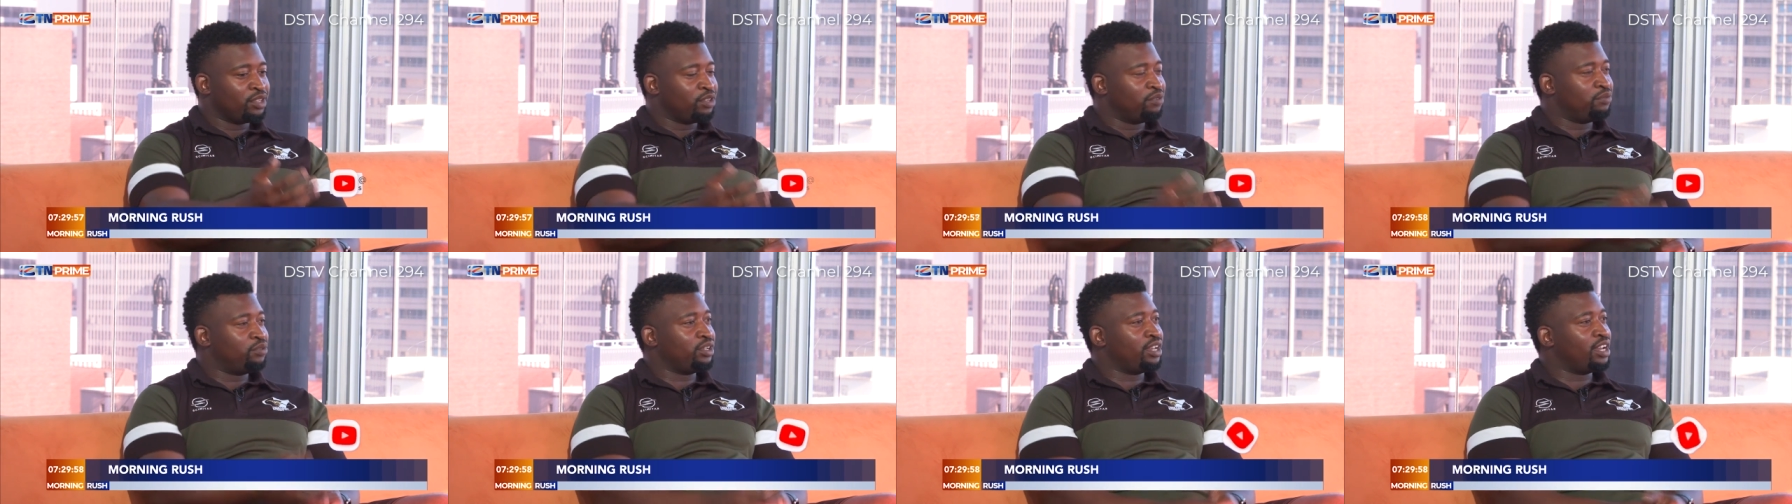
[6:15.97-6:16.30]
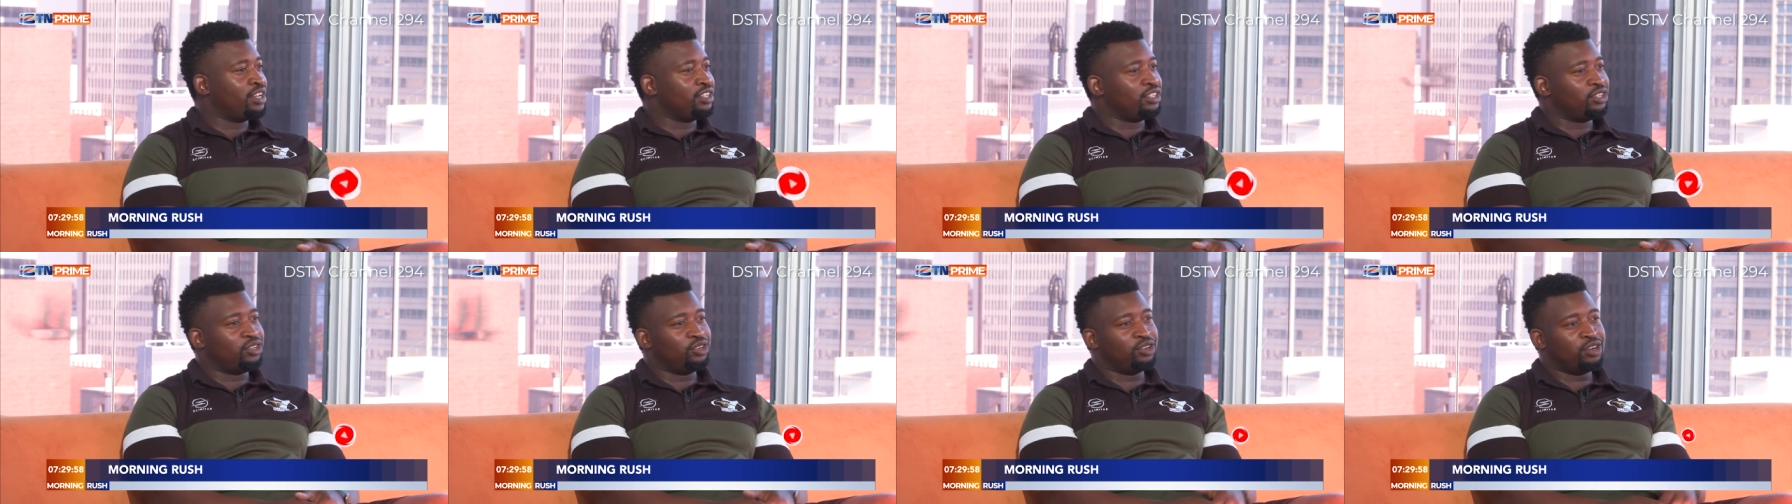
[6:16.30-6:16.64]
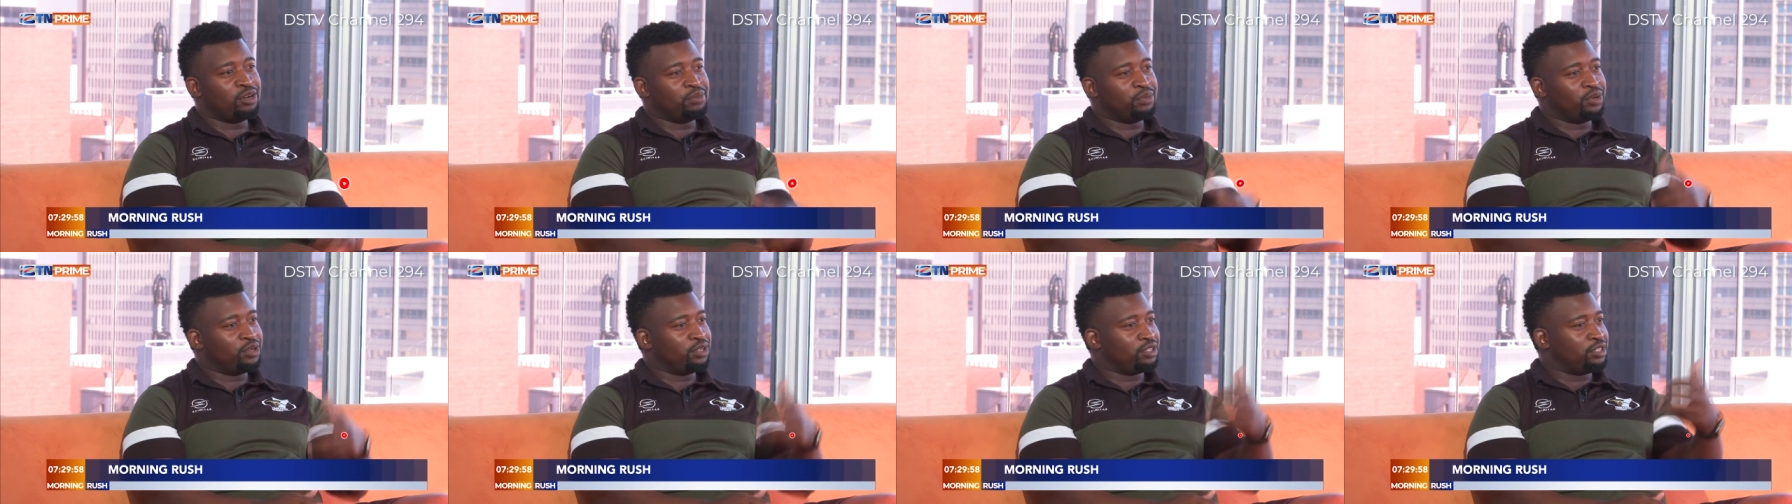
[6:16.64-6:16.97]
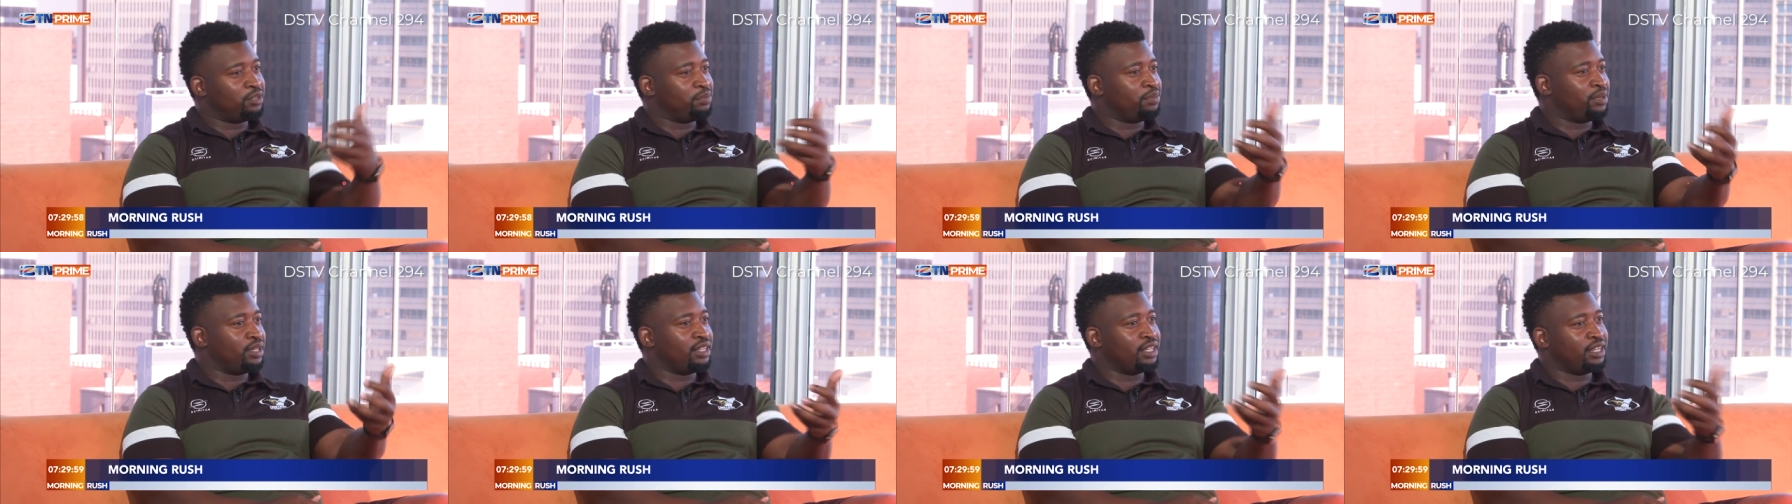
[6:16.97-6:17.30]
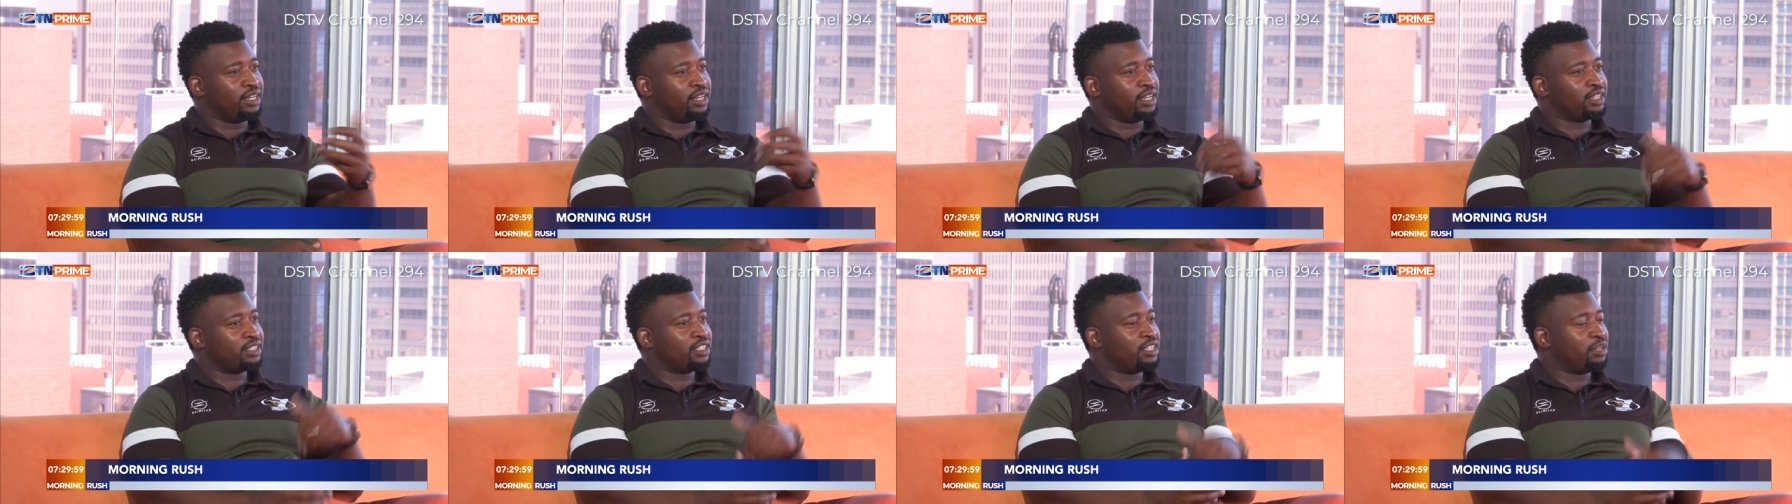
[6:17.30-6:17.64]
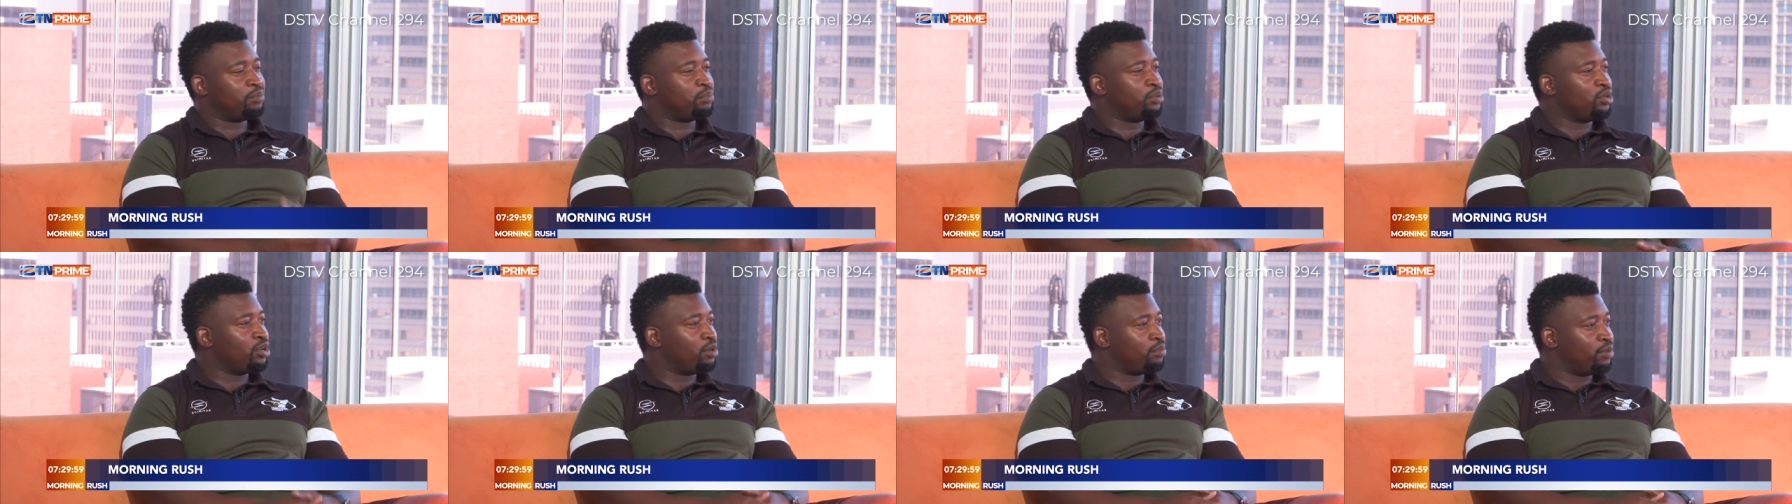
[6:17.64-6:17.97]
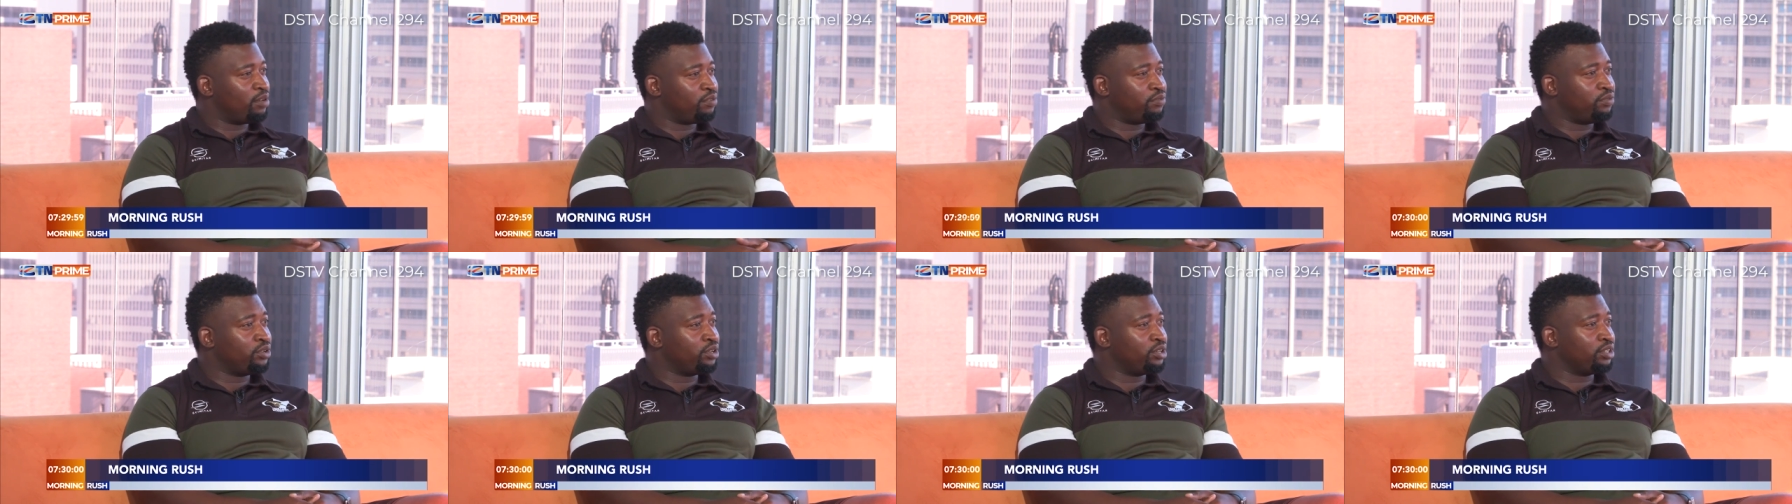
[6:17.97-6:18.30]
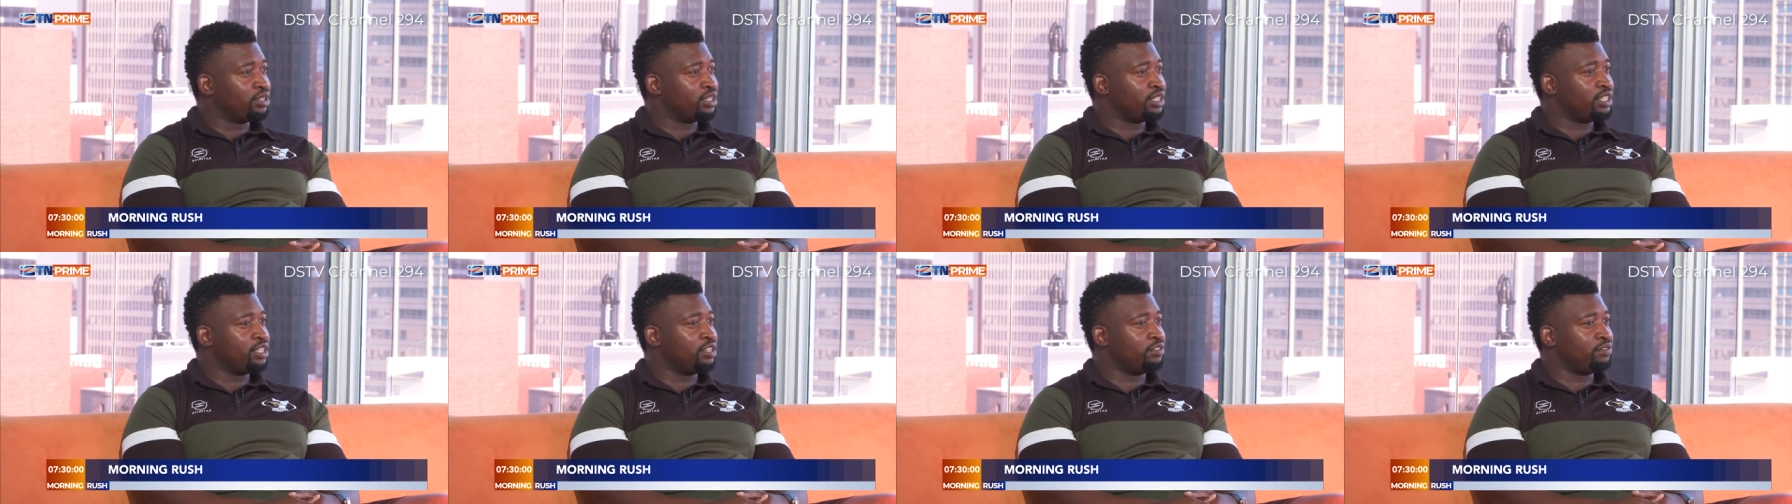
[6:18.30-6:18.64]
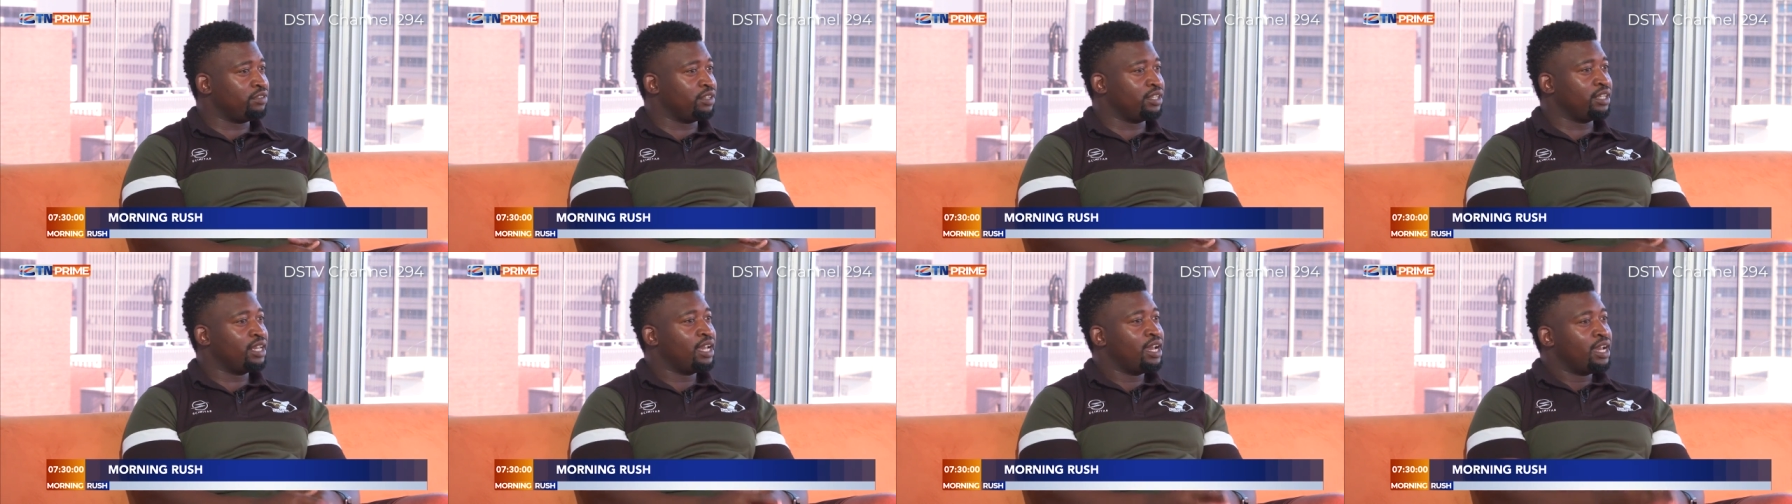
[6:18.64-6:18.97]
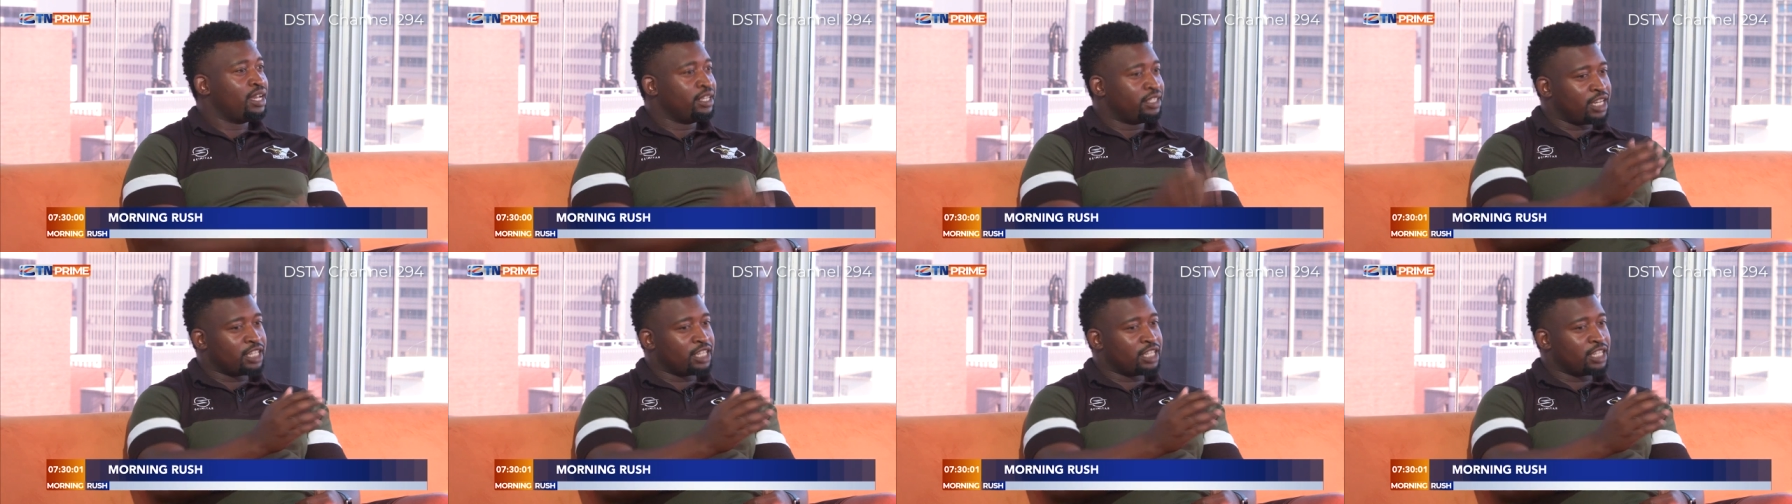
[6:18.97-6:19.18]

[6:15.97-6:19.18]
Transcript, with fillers: Vuyani Lomo, to be the next Tapiwa Mafura on TV, mm.